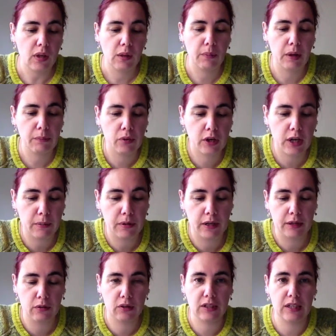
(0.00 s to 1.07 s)
I might put a couple
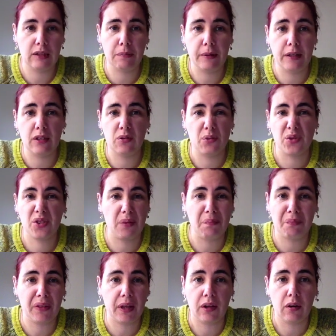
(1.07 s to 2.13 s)
of little seed beads or
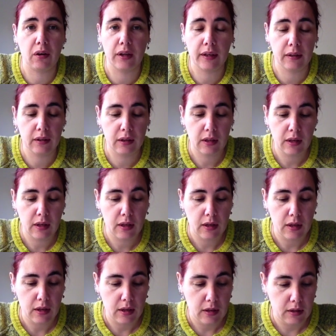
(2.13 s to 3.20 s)
something on it.
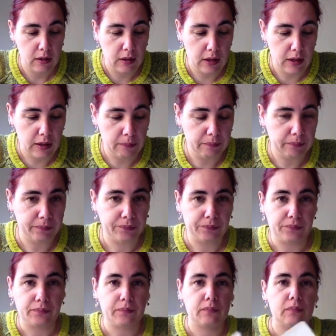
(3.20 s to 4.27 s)

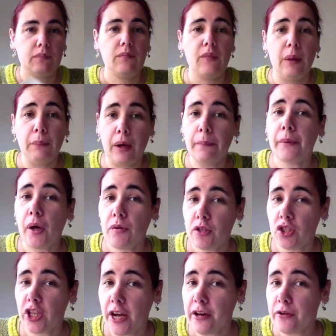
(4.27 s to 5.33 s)
But I'm going
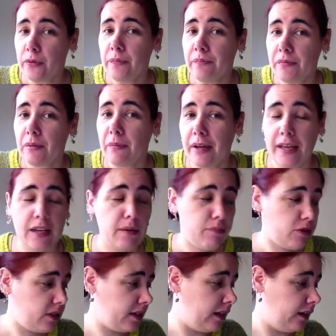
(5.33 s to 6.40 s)
to channel my inner
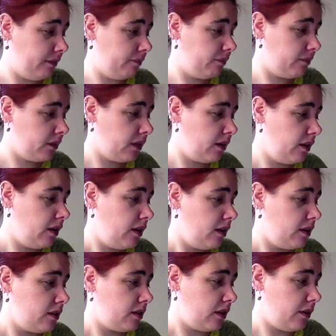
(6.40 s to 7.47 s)
Priscilla.
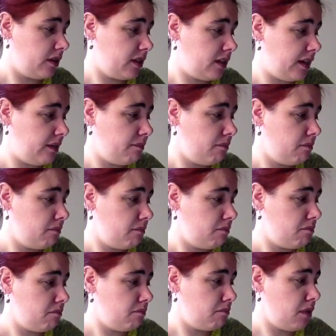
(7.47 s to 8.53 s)
So as I said,
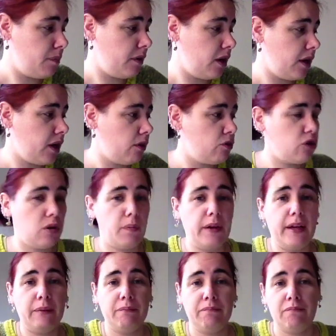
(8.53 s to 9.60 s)
Mum and I go
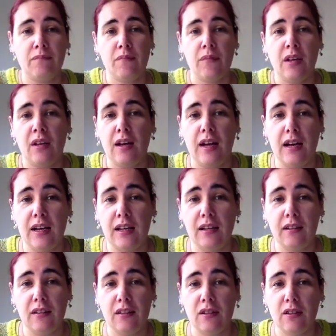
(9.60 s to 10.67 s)
shopping,
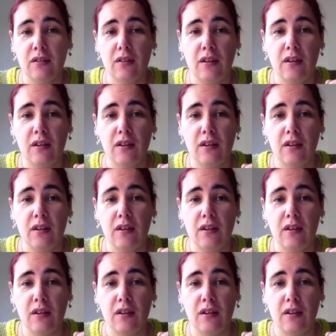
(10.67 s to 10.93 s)
and